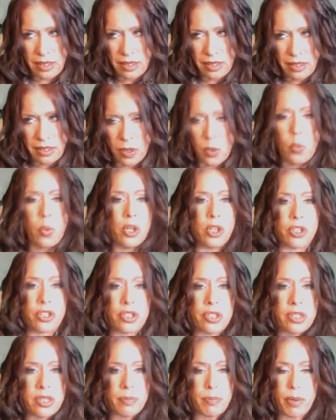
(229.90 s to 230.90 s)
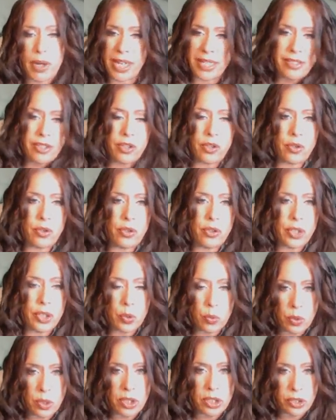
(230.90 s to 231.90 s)
the worst prosecutor in the
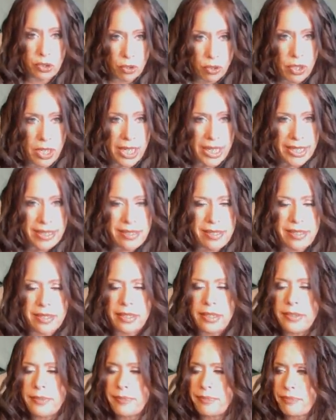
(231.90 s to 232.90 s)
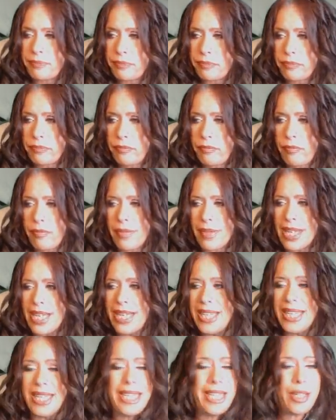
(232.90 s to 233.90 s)
world, Kratz,
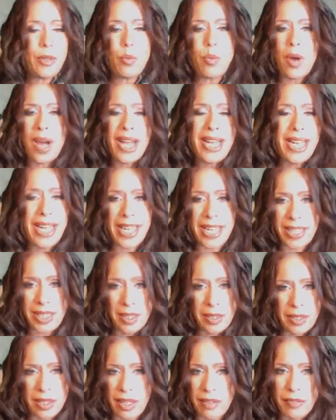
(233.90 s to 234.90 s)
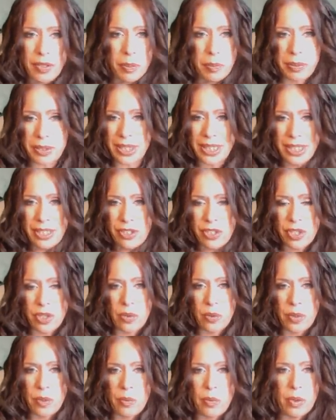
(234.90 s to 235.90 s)
he didn't want any of the police
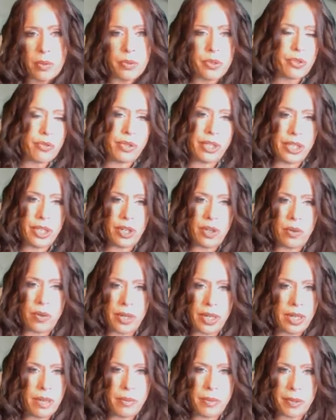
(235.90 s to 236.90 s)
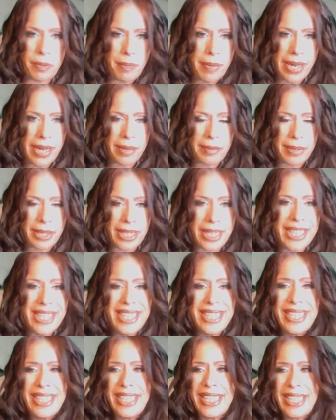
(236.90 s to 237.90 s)
knowing what was really going on with Bobby.
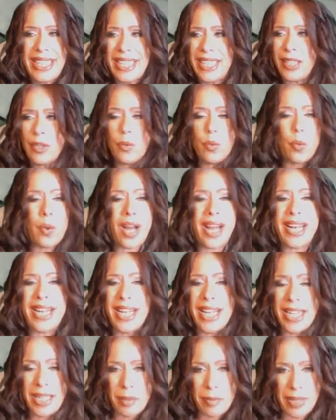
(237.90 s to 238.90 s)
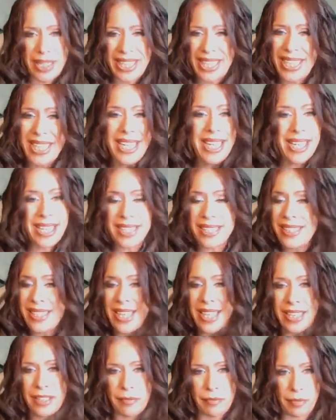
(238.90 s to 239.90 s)
He didn't want anybody. He hid
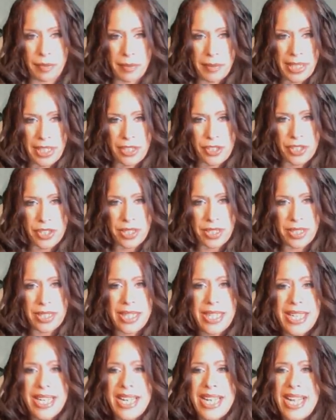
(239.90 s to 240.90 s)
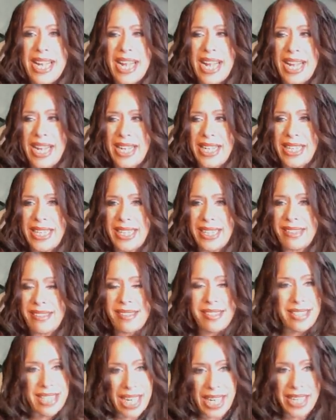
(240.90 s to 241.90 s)
that information. And it's
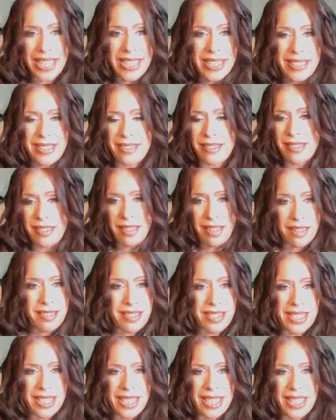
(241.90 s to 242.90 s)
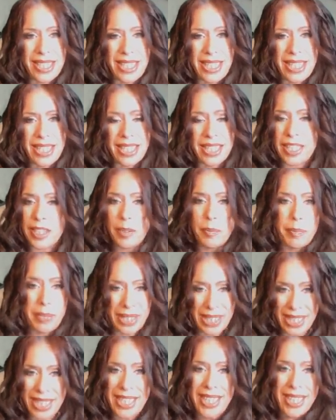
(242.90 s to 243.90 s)
sad and disgusting that he hid it, but
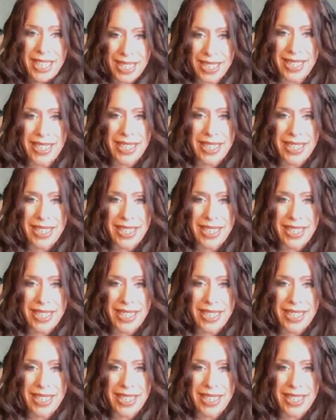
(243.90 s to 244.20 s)
he hid